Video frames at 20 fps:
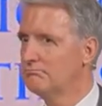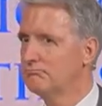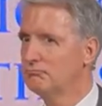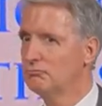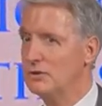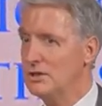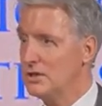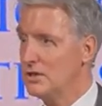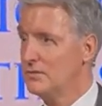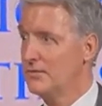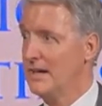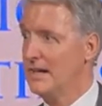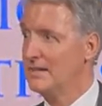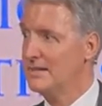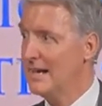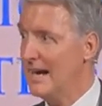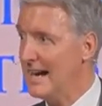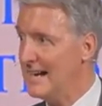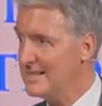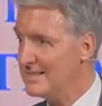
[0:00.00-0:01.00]
which is
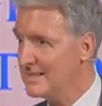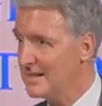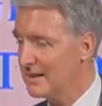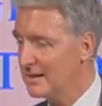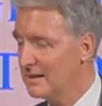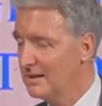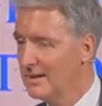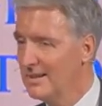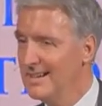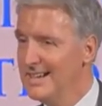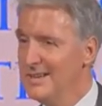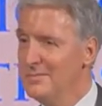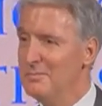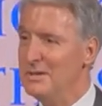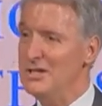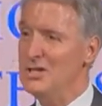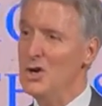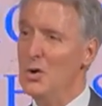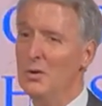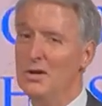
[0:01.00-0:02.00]
fantastic.
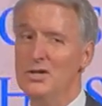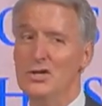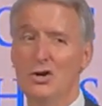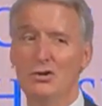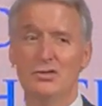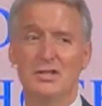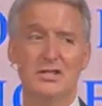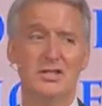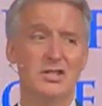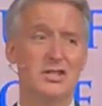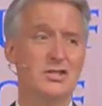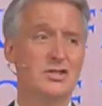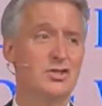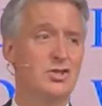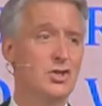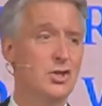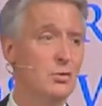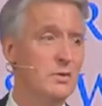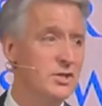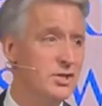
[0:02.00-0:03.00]
But no one knows that she's
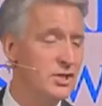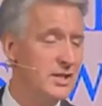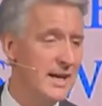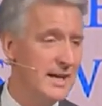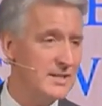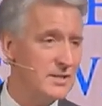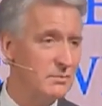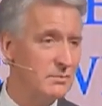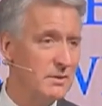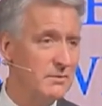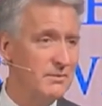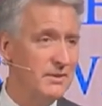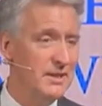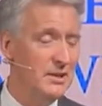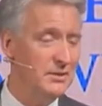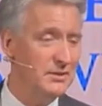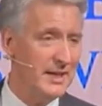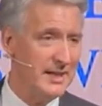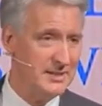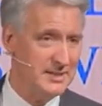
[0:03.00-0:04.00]
Jewish. She hasn't
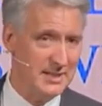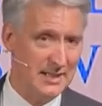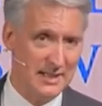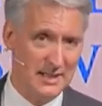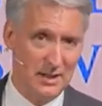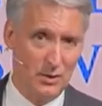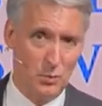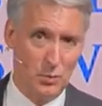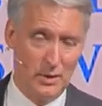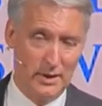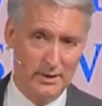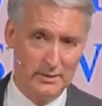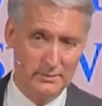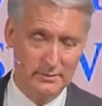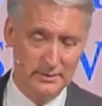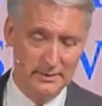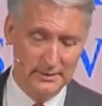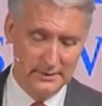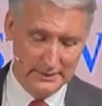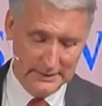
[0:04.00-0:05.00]
revealed that to anyone.
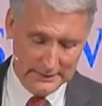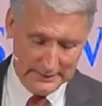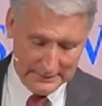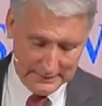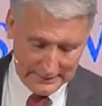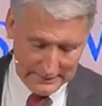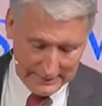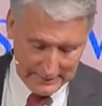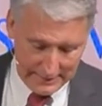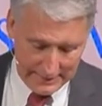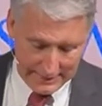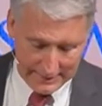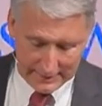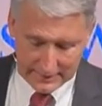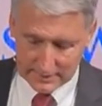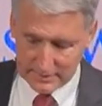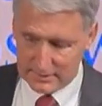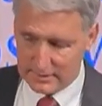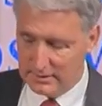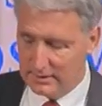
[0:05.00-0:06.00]

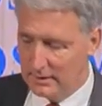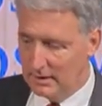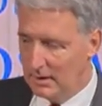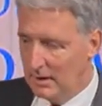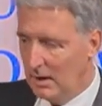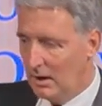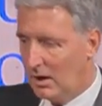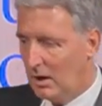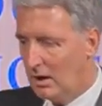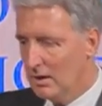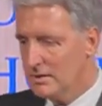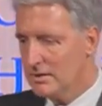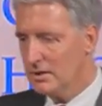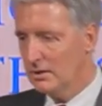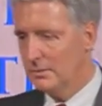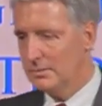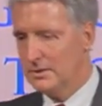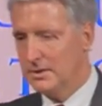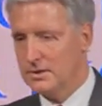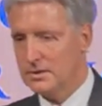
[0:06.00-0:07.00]
And
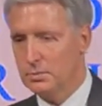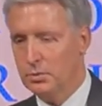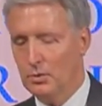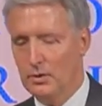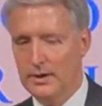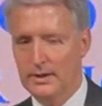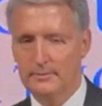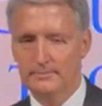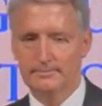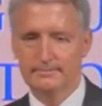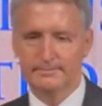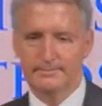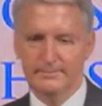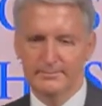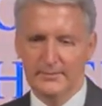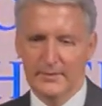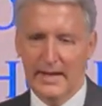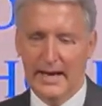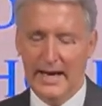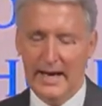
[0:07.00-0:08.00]
also up to this point,
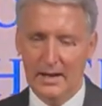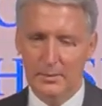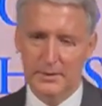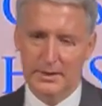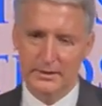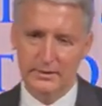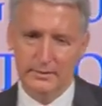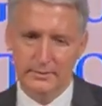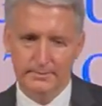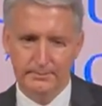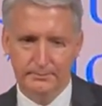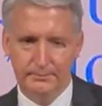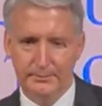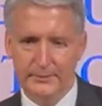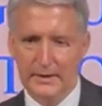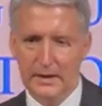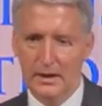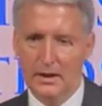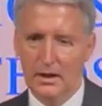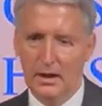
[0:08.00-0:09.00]
Haman,
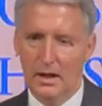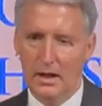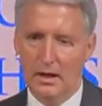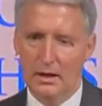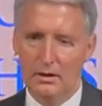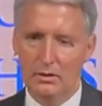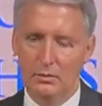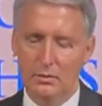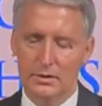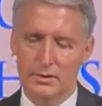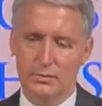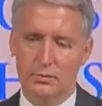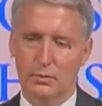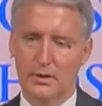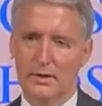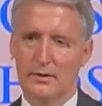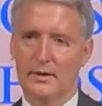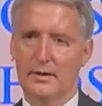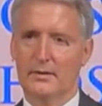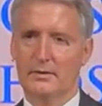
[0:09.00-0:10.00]
who is
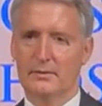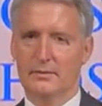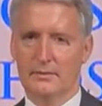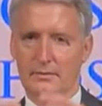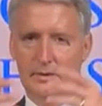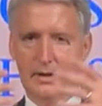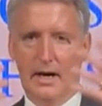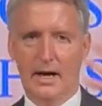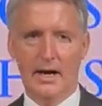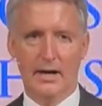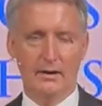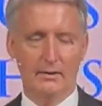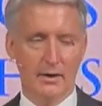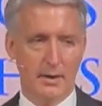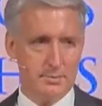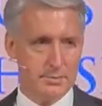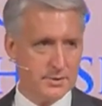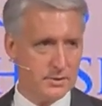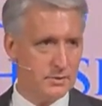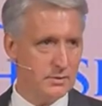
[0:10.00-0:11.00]
one of the
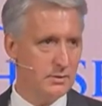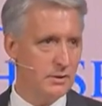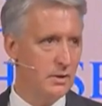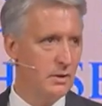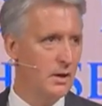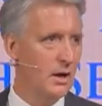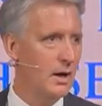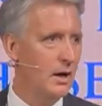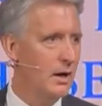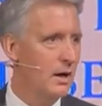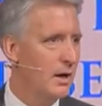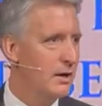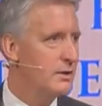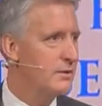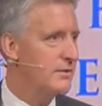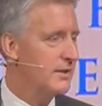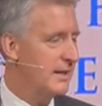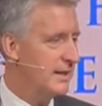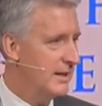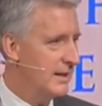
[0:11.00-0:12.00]
higher-ups
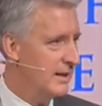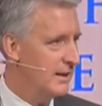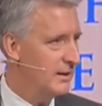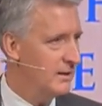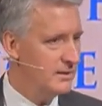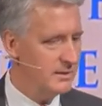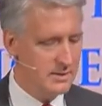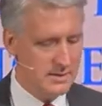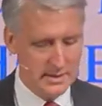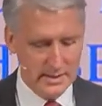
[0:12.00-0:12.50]
under the king,